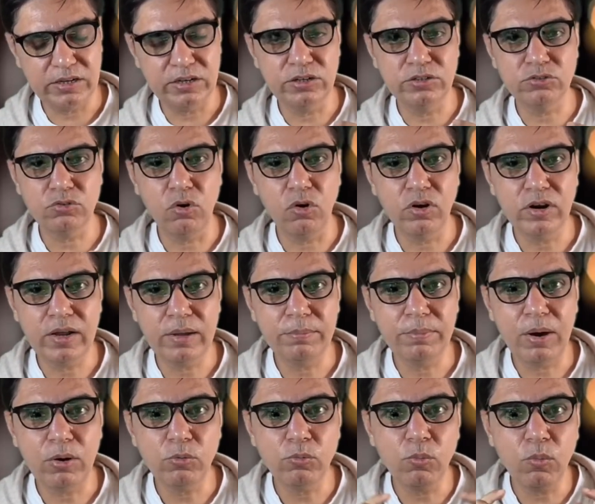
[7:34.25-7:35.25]
is all
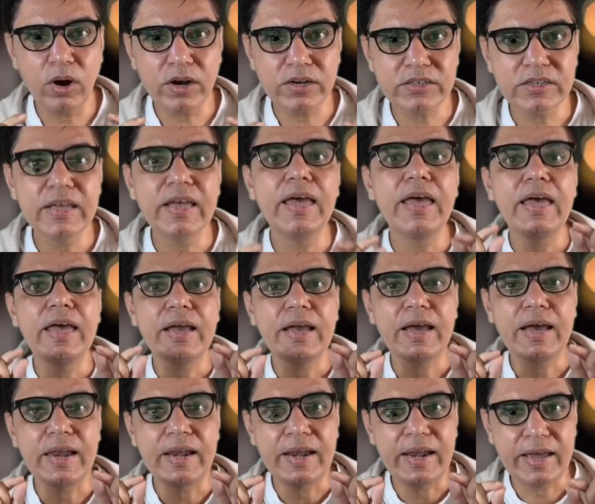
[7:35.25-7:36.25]
about what?
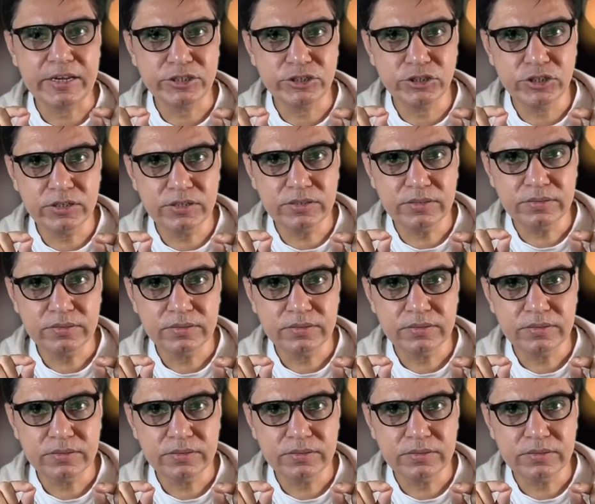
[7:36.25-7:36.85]
Collection.